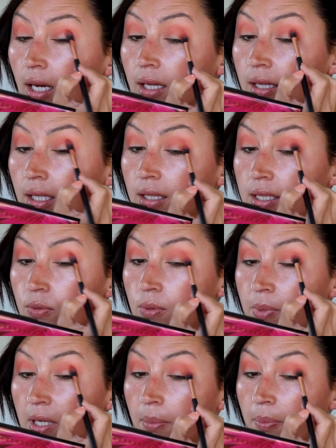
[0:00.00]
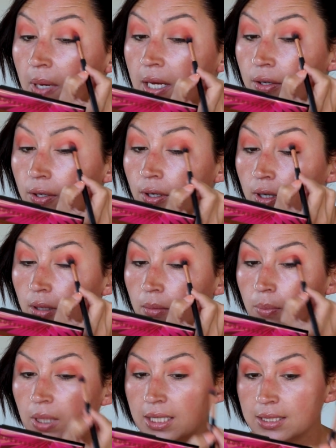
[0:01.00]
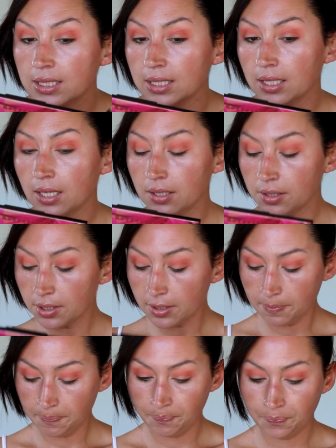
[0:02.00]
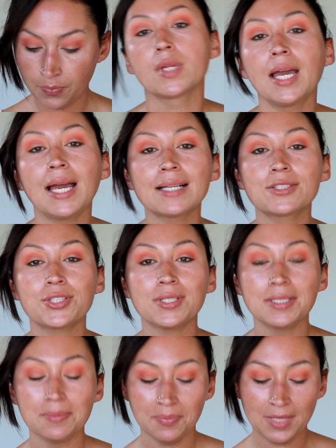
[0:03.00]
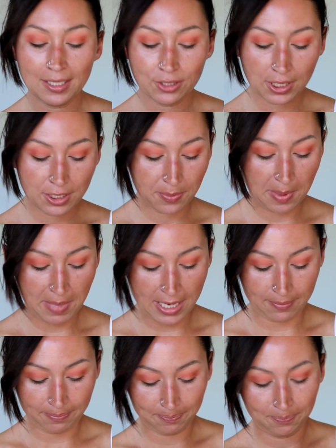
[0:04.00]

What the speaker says: I think this would be a better blending color. Actually, I changed my mind.